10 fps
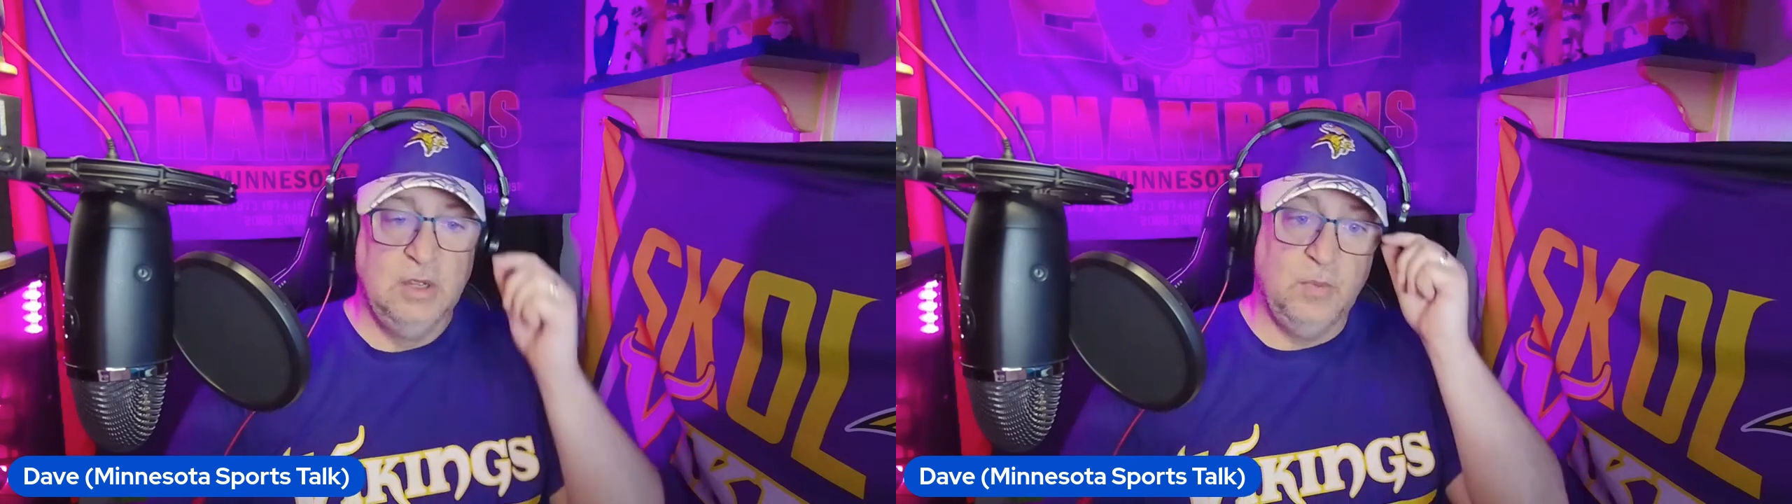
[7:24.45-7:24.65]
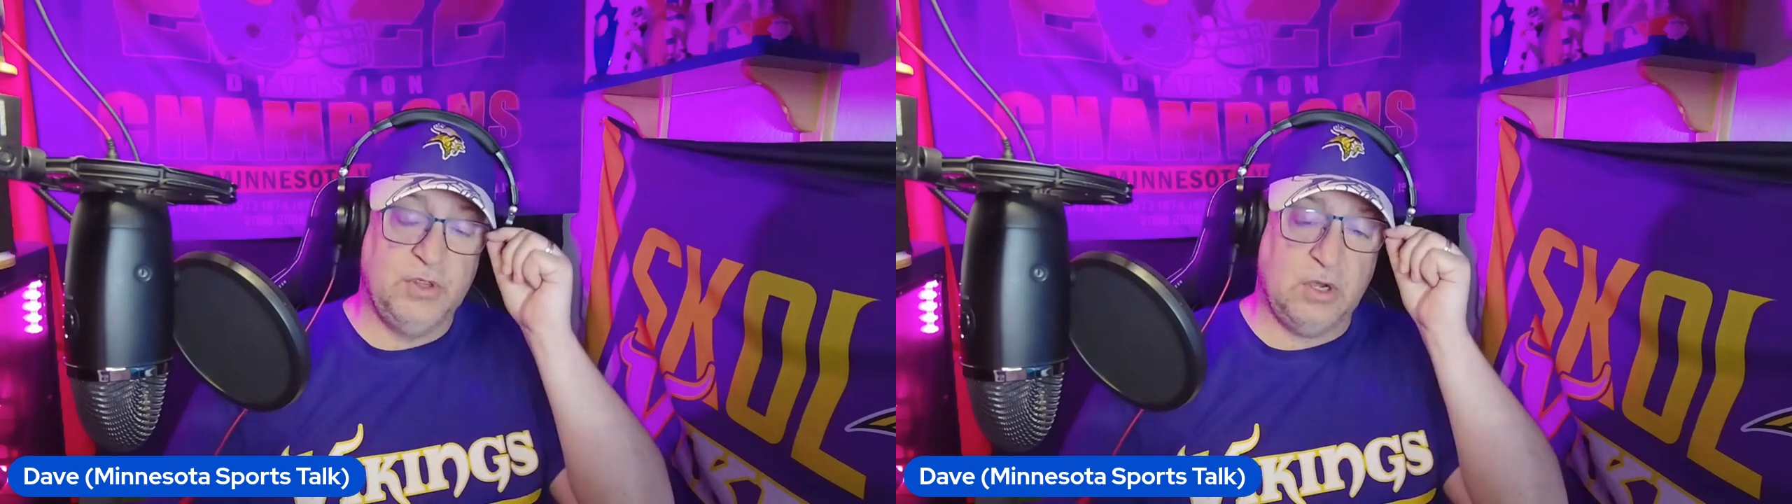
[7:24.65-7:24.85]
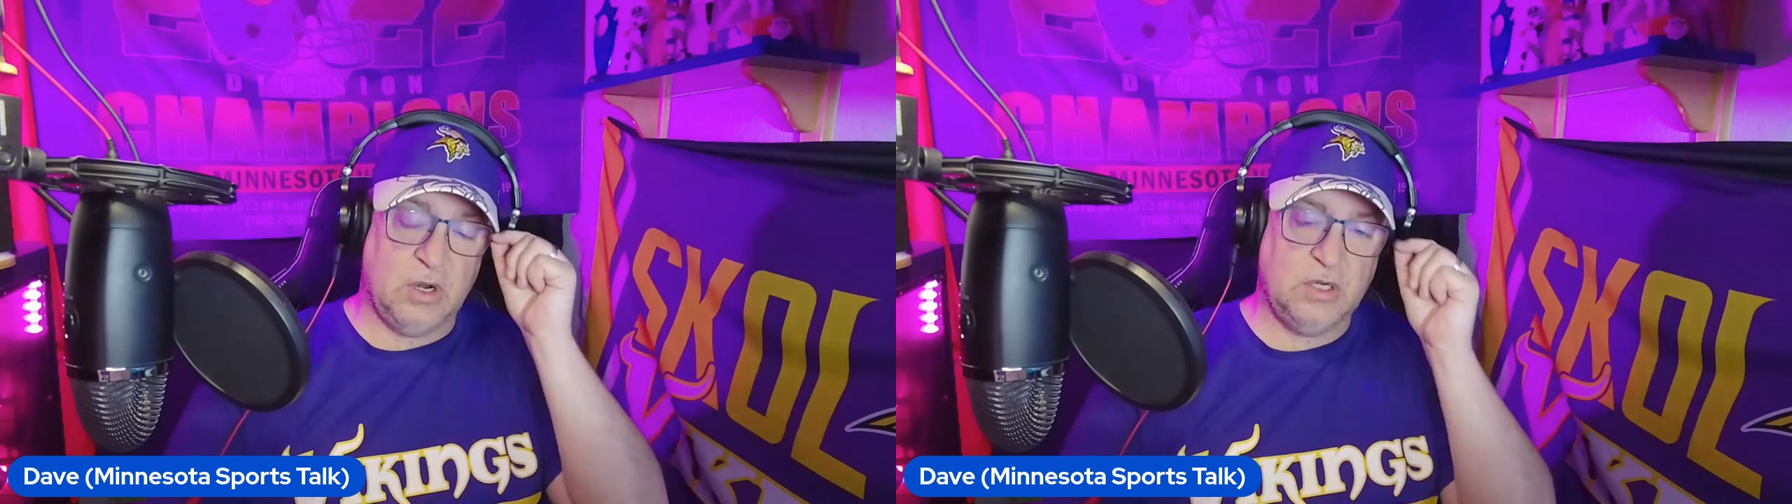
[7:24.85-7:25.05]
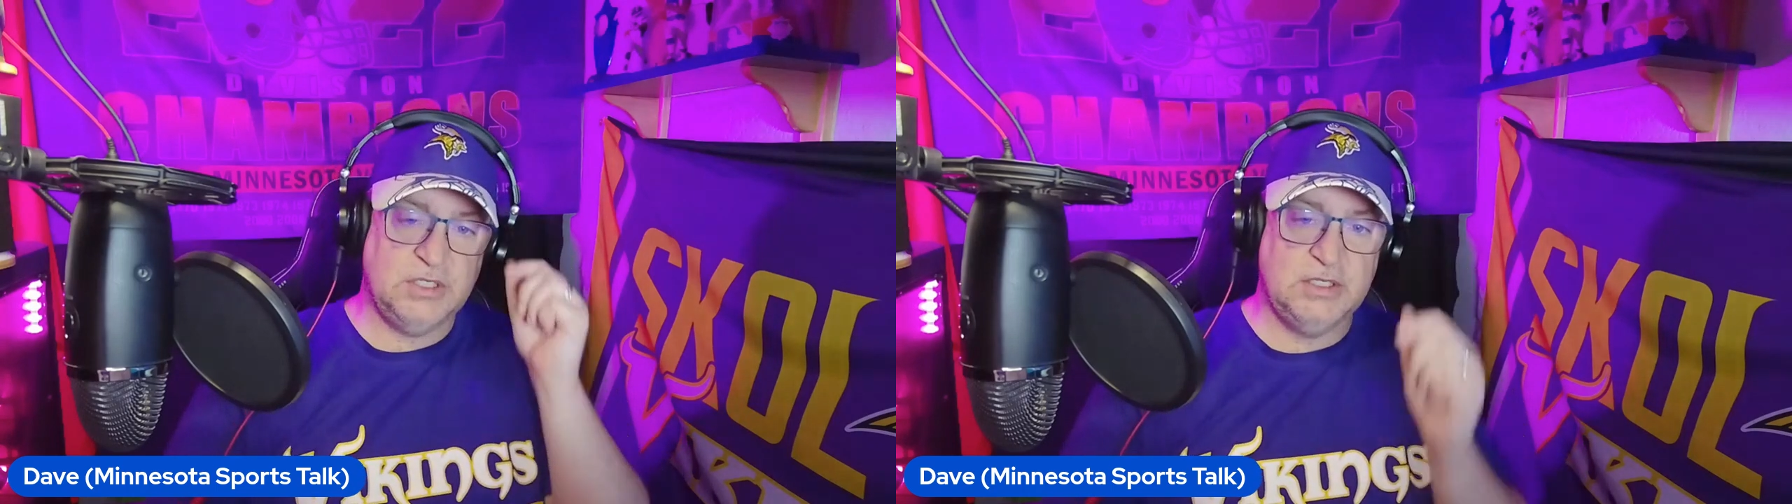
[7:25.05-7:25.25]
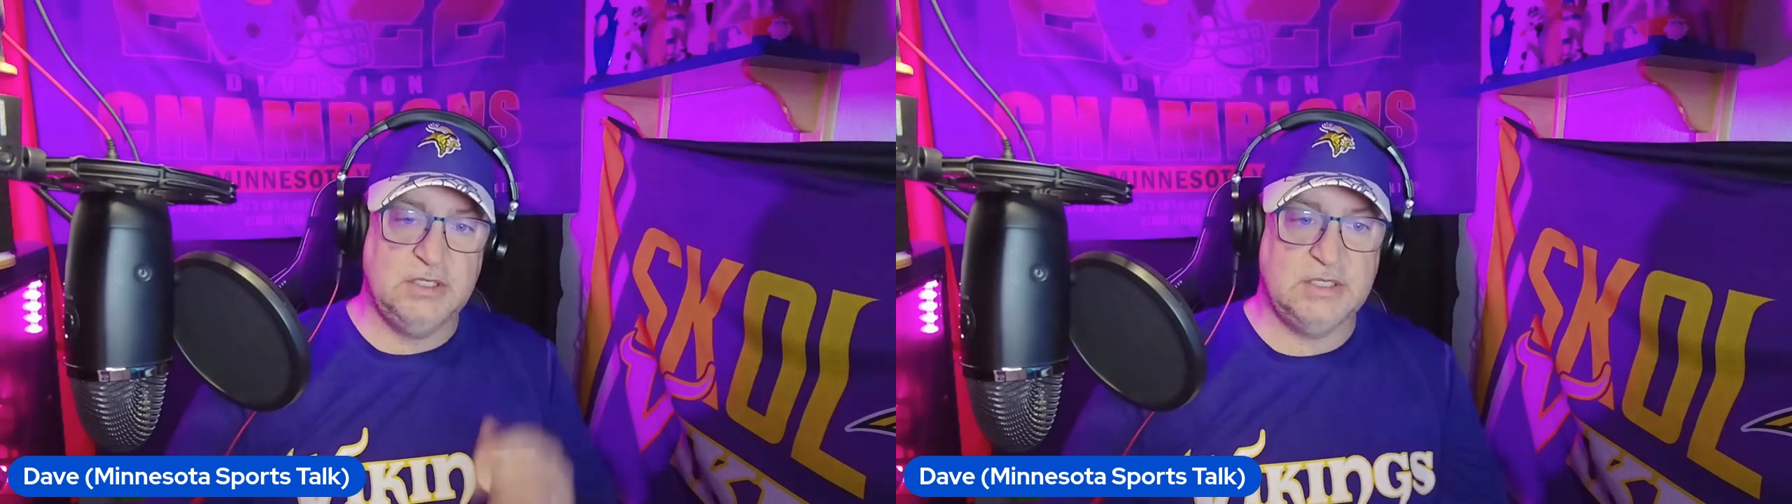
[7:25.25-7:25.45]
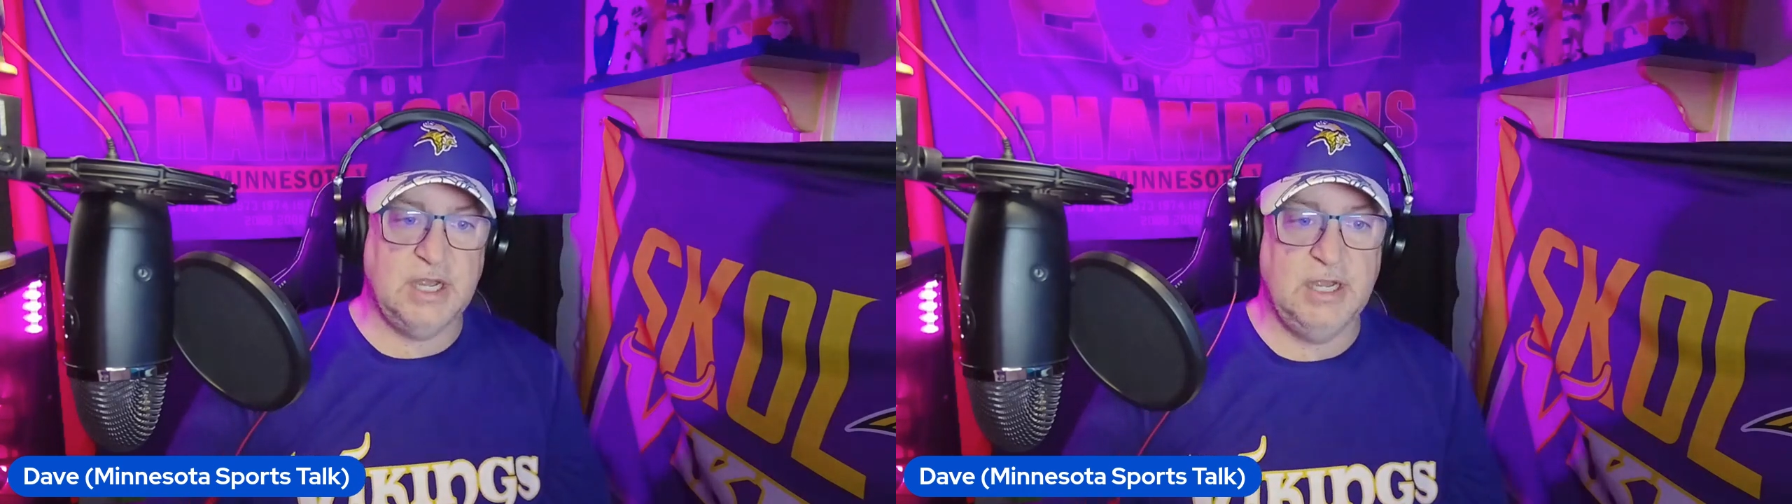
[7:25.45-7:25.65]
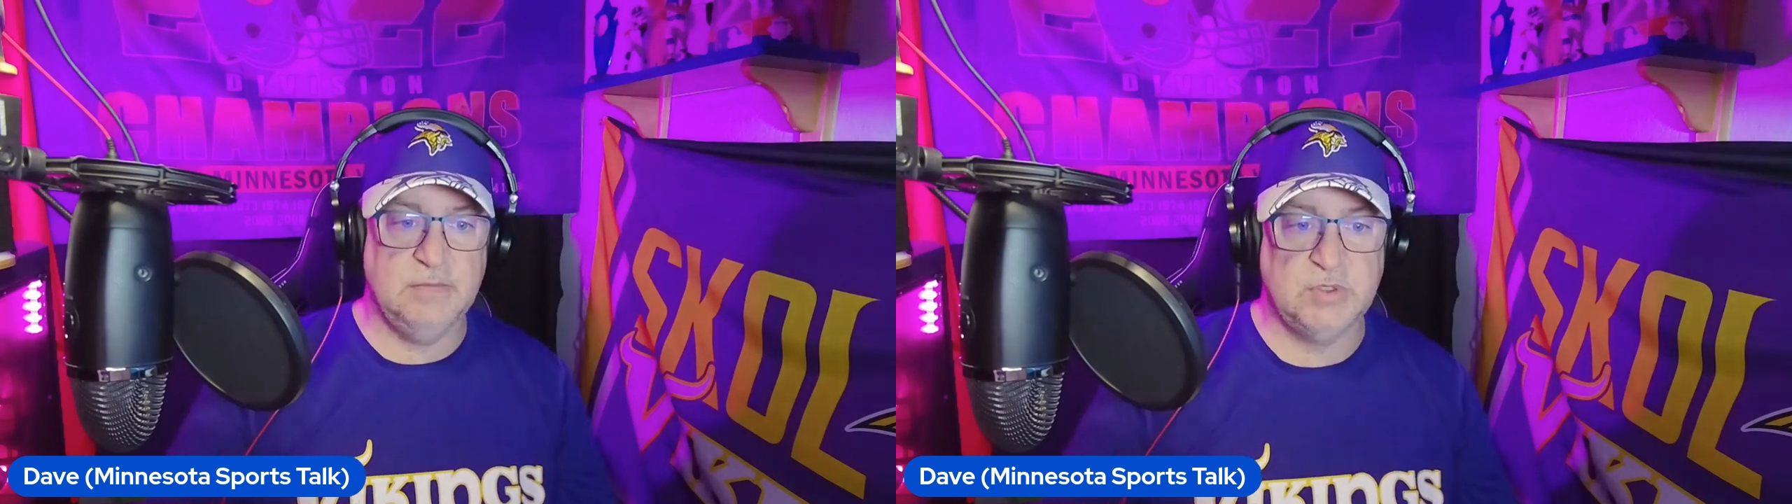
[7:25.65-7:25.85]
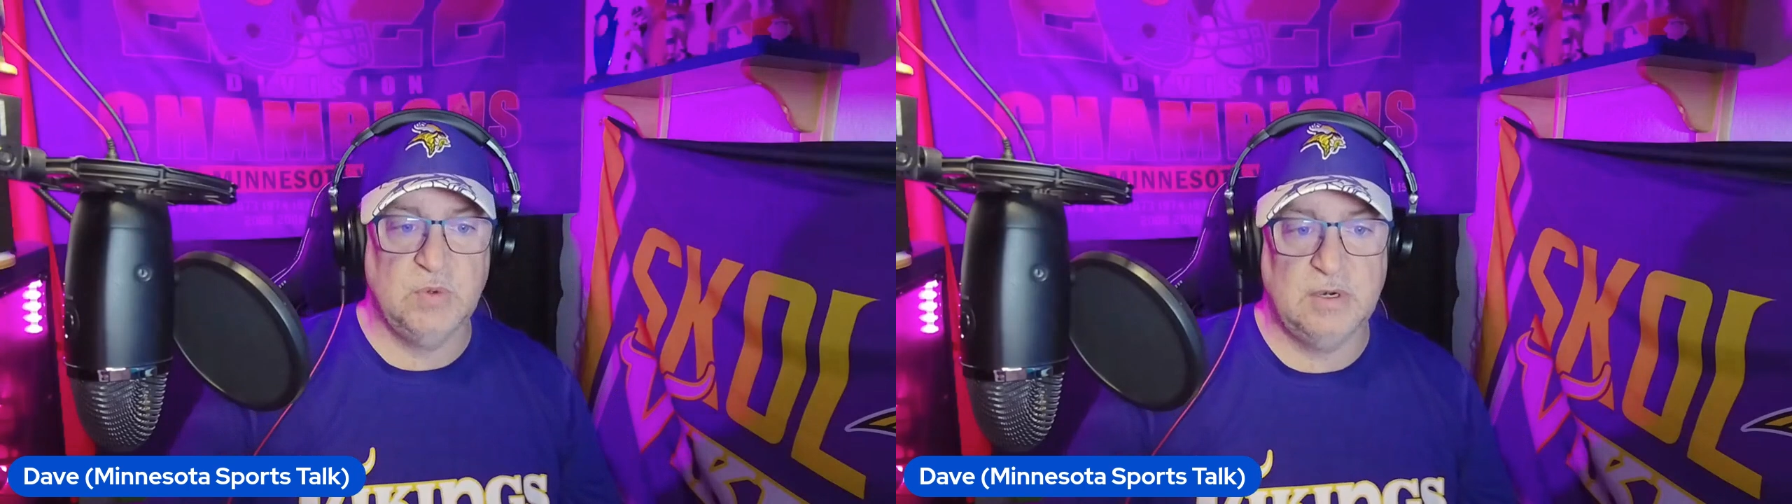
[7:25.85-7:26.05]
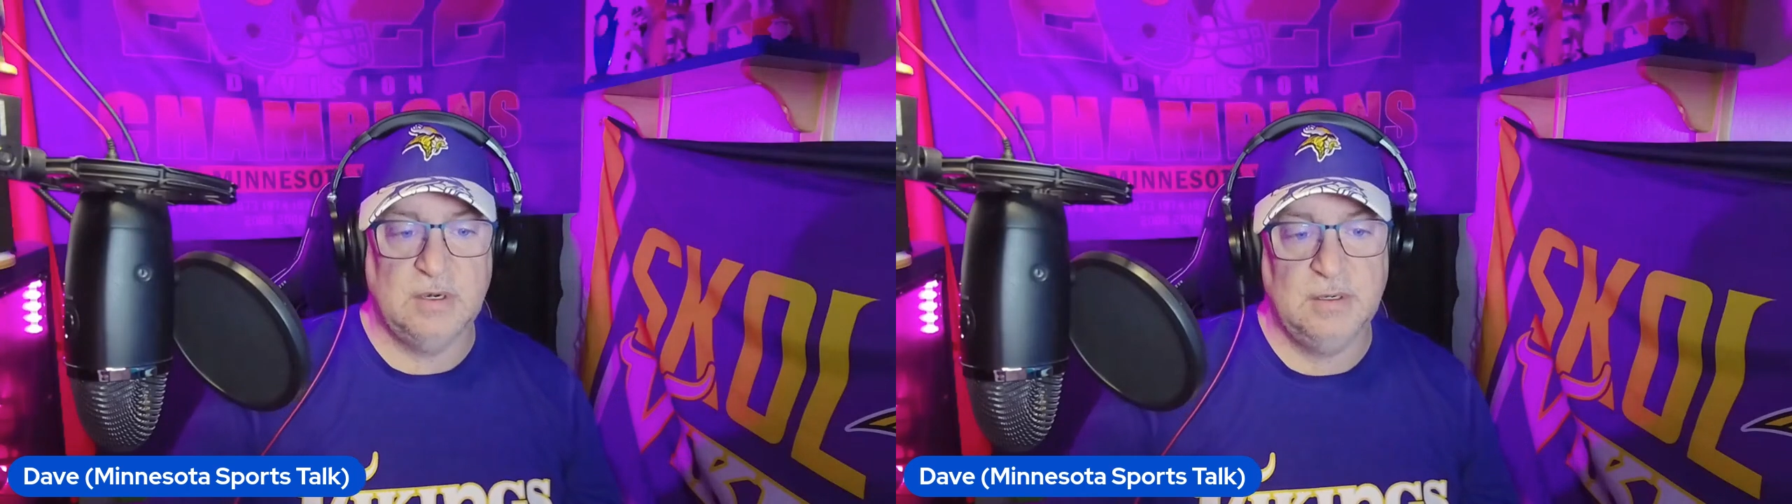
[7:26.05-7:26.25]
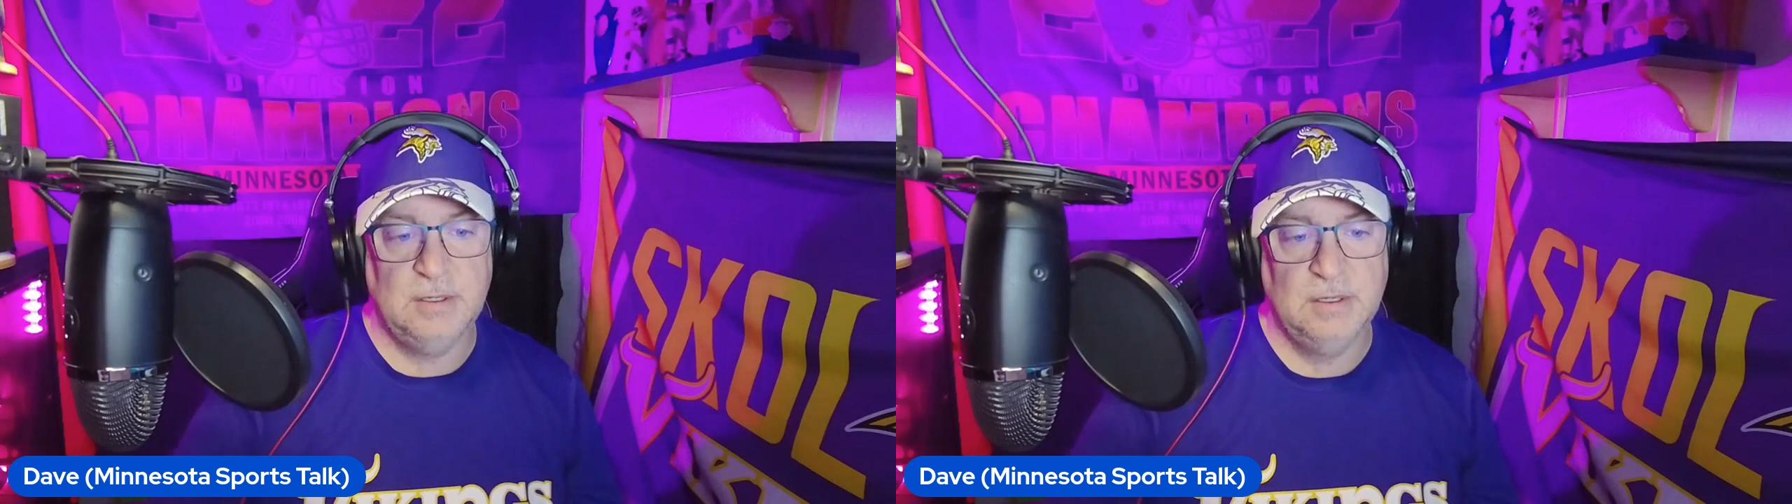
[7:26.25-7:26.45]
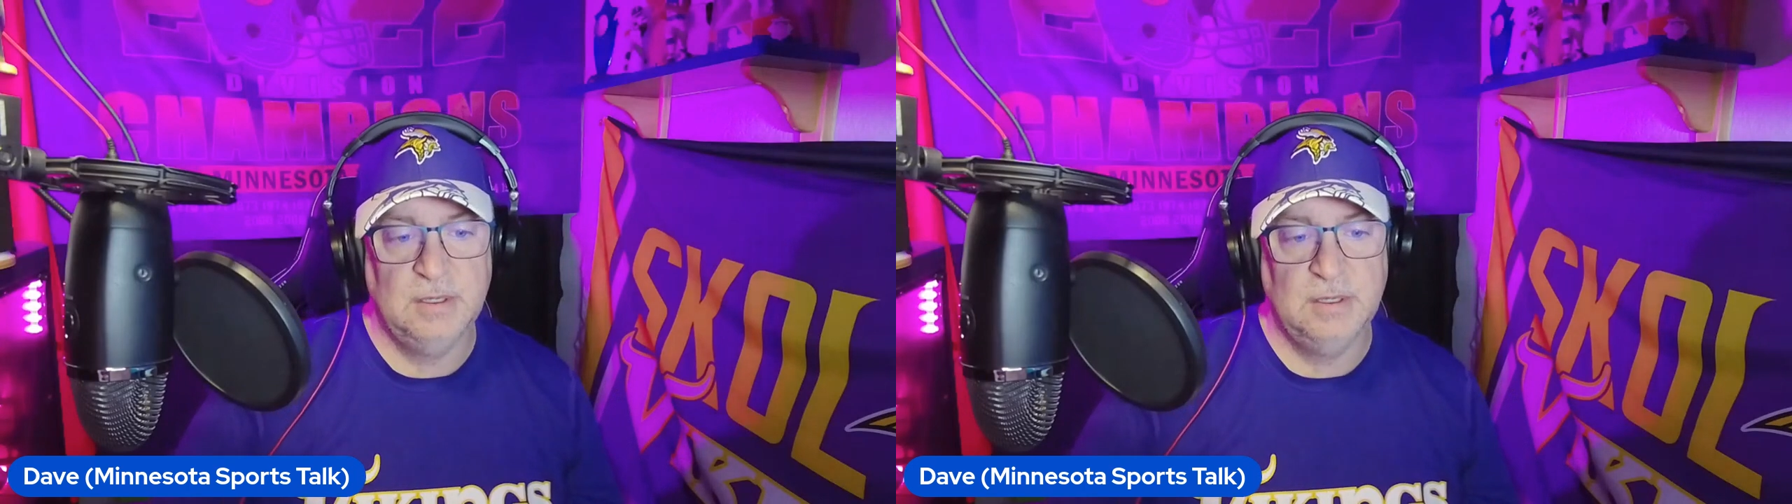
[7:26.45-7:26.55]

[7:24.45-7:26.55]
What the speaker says: But there are times where,